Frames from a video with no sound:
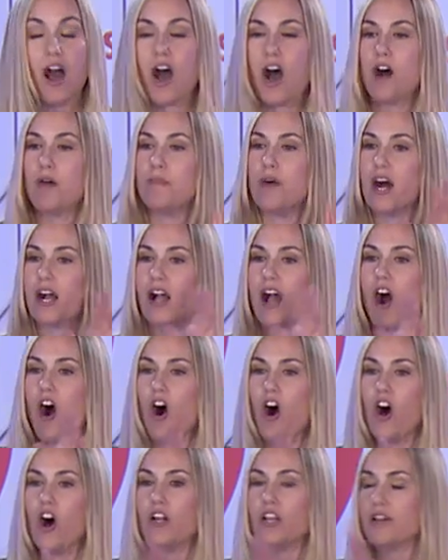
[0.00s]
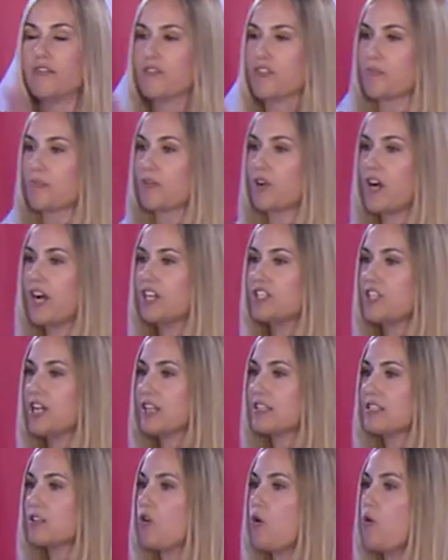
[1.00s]
among all of the
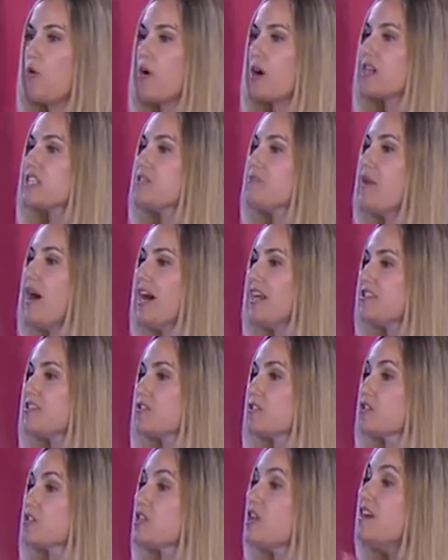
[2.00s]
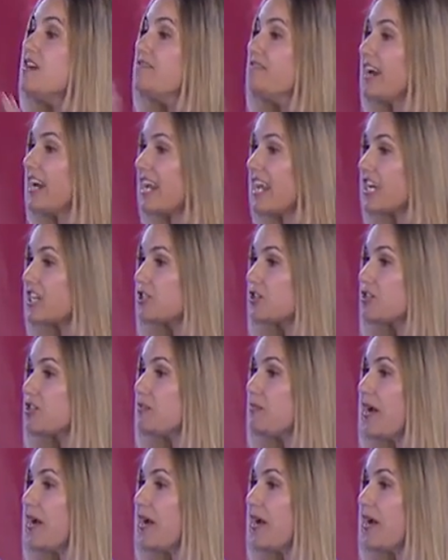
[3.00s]
project's core sponsors, financial